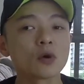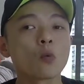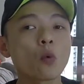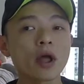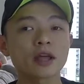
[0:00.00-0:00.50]

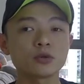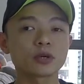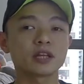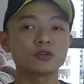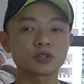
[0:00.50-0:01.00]
where you
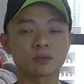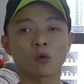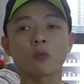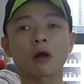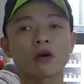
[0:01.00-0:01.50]
can use a
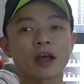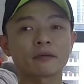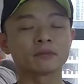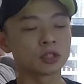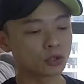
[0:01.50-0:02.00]
mobile
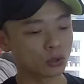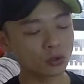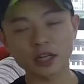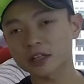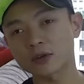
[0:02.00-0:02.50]
app to
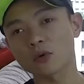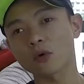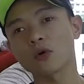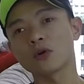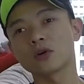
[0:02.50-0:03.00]
look at your